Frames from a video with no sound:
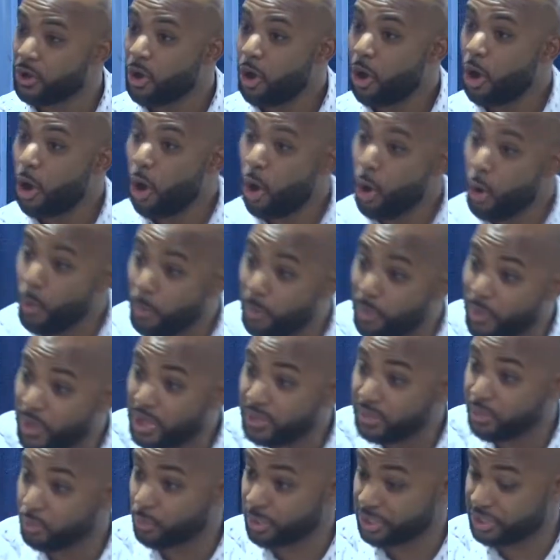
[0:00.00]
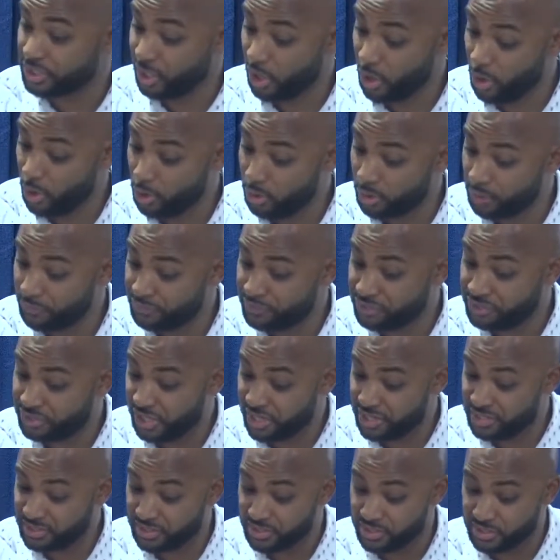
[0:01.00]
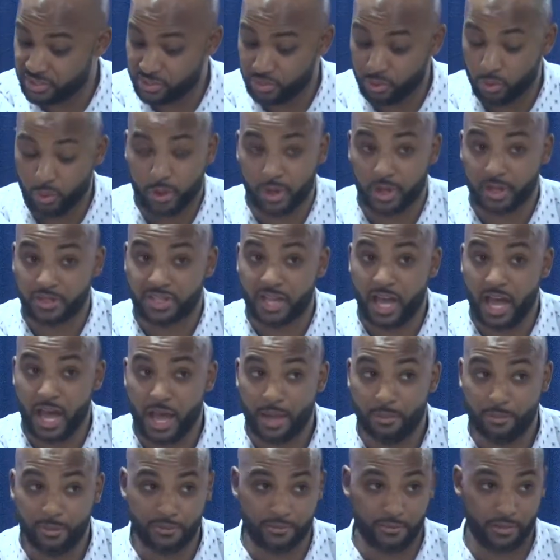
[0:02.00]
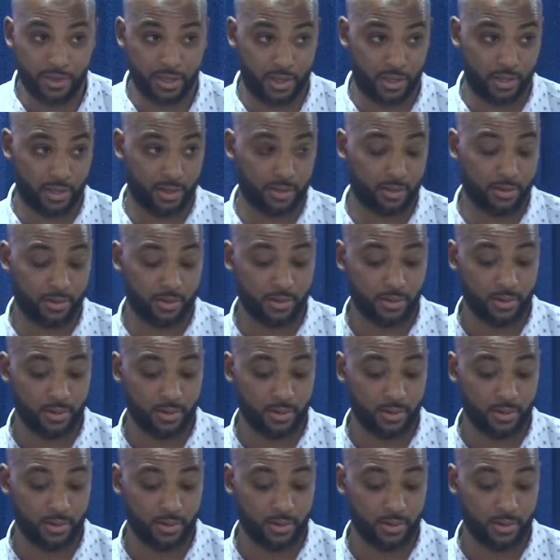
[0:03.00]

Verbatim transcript: hope in the return of Jesus during a time of need.